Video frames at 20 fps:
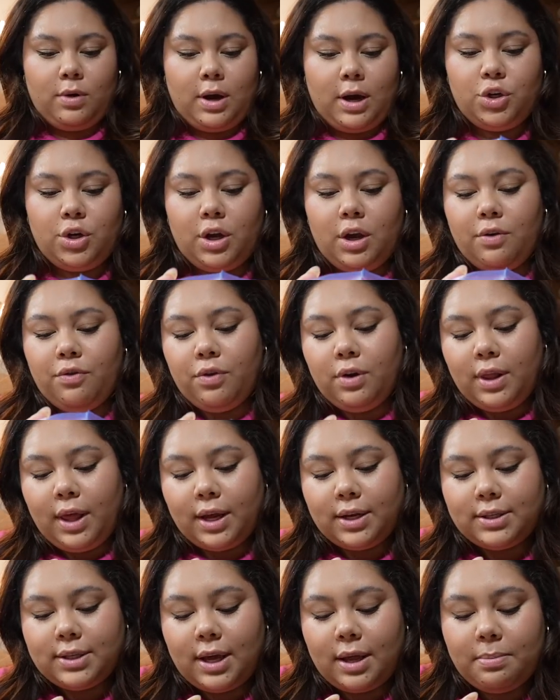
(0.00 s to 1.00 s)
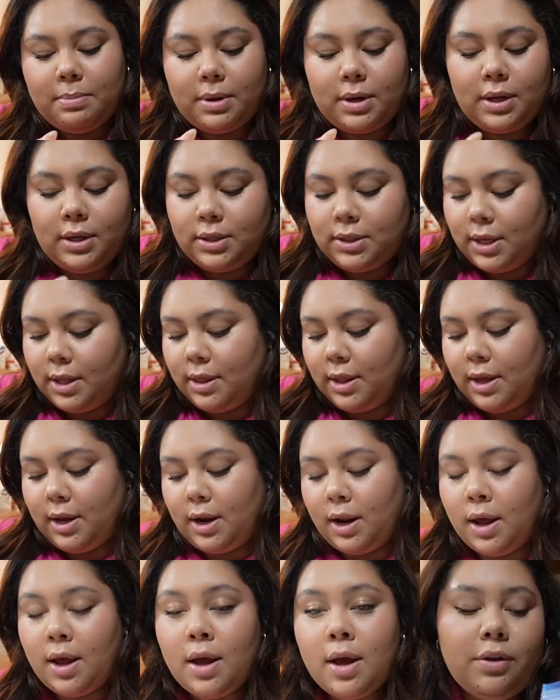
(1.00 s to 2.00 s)
Check it for like 10 minutes and
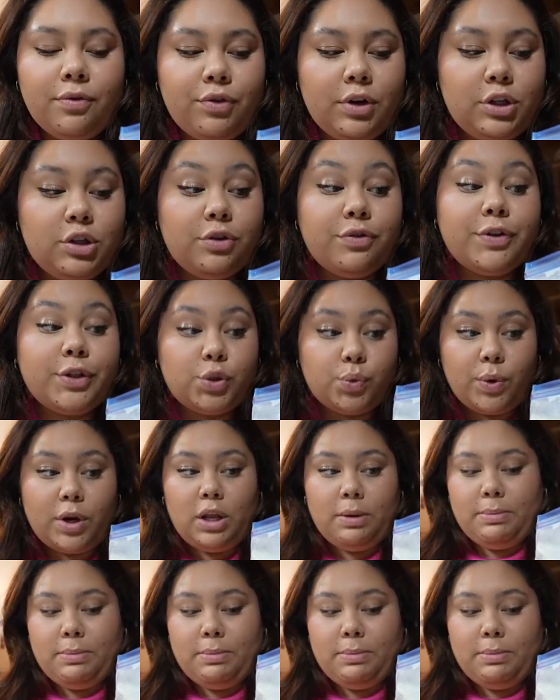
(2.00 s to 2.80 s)
then in the freezer for 20